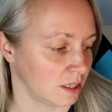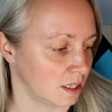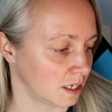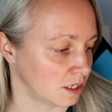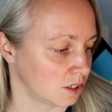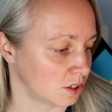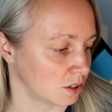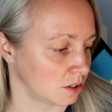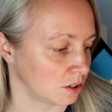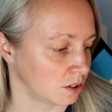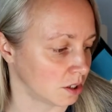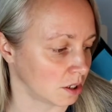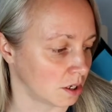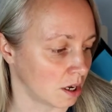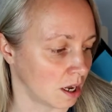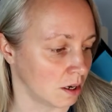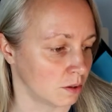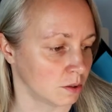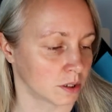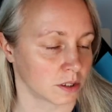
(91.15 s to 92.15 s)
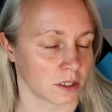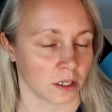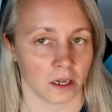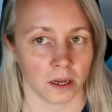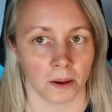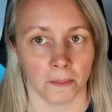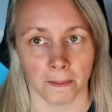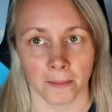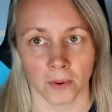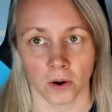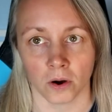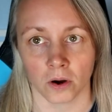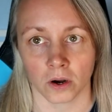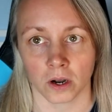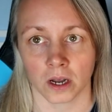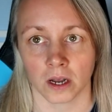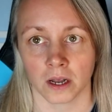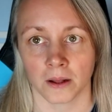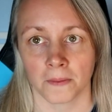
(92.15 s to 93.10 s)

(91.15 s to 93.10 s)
There's just a coaster, a mug